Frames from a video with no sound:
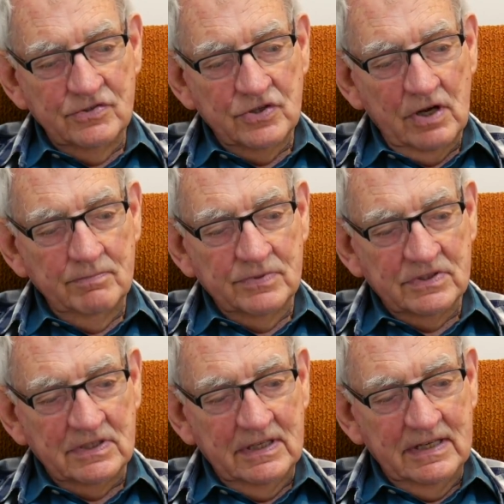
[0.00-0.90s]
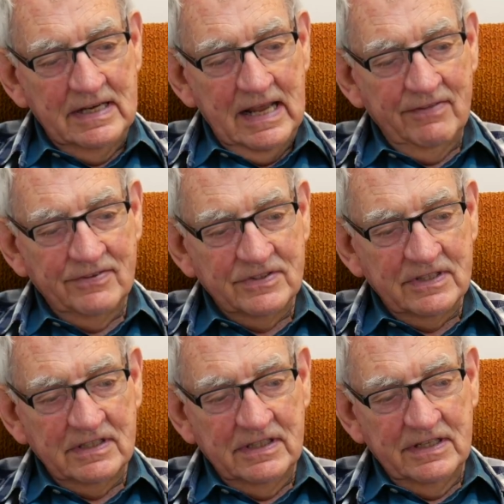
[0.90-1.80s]
ships in
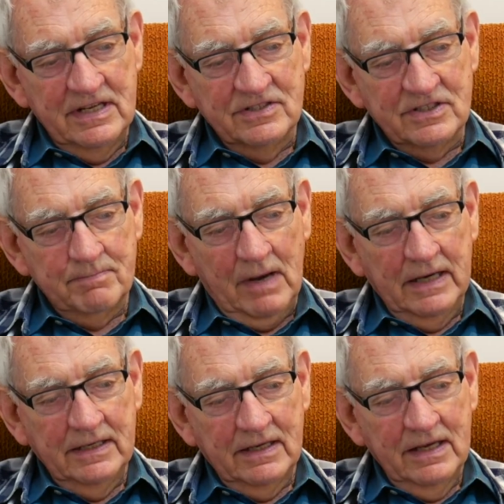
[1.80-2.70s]
death's despite